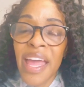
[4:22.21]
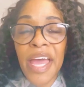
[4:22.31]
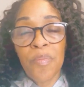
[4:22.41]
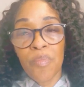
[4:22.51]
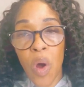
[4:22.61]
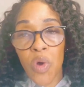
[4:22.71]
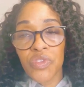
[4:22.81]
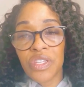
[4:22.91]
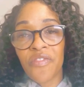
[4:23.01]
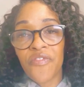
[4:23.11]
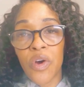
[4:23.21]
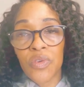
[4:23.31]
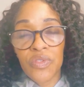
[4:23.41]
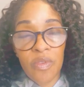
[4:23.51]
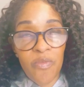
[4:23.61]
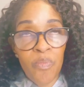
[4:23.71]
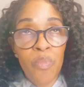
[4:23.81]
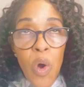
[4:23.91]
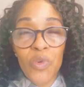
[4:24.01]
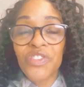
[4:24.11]
And most, info-
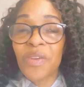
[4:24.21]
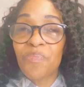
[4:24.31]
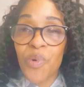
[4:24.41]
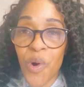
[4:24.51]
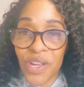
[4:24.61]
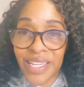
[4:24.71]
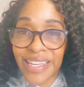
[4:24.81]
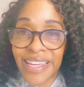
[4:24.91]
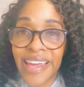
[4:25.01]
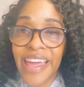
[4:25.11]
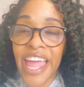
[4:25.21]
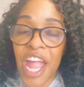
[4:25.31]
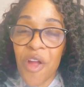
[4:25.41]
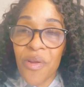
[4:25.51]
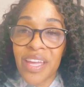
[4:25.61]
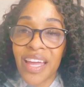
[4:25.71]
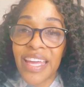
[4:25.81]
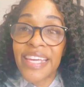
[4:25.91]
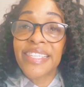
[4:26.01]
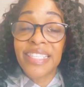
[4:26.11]
most importantly, area
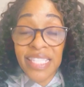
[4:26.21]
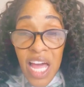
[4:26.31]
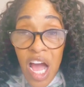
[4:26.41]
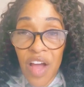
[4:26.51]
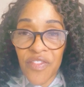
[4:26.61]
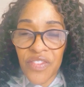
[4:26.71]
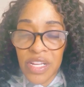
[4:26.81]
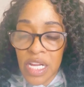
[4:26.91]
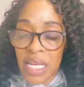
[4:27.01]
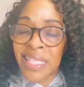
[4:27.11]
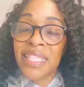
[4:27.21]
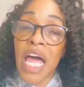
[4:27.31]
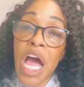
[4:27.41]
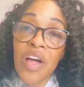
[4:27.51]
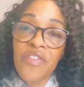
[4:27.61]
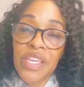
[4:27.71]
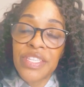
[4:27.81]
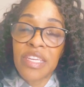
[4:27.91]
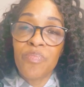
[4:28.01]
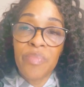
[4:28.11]
is love. Love
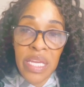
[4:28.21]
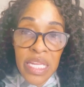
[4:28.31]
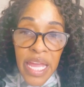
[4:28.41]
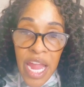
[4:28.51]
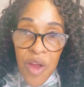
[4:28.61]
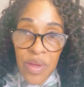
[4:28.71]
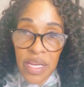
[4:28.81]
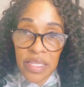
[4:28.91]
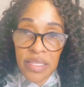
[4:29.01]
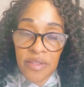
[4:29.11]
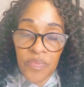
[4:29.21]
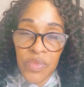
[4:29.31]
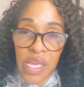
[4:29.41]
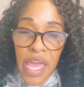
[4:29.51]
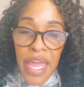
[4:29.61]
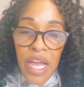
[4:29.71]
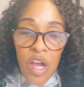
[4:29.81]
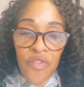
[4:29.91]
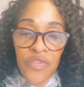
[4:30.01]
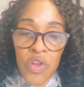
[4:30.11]
is in many areas, okay,
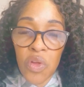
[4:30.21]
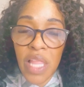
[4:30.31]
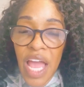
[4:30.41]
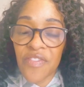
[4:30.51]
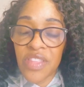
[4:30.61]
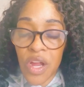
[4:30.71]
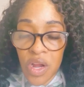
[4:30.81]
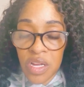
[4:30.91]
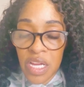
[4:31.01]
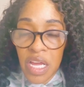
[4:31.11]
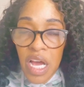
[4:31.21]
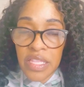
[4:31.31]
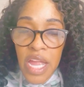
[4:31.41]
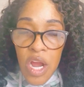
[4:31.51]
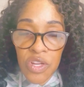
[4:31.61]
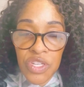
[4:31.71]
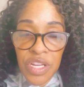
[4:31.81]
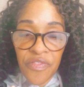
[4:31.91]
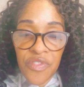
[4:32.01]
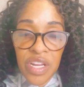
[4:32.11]
of your life. There, there are
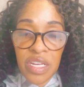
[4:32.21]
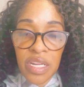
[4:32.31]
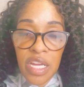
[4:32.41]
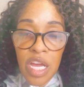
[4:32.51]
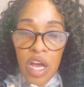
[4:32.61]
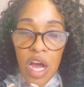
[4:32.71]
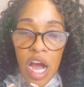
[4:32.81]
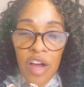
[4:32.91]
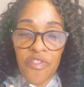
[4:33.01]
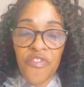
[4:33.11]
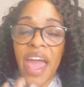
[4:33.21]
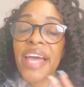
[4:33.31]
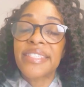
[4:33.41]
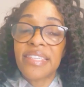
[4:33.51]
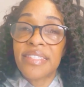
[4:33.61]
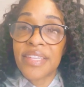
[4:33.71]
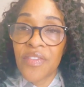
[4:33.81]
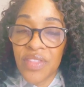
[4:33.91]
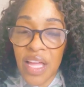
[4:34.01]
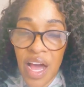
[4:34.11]
different uh, facets
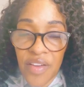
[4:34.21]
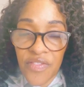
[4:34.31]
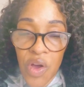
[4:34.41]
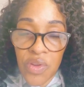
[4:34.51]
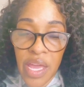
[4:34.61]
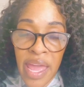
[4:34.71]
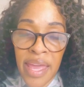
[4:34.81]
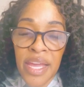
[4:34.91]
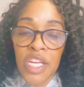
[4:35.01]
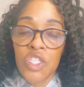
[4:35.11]
of love, okay?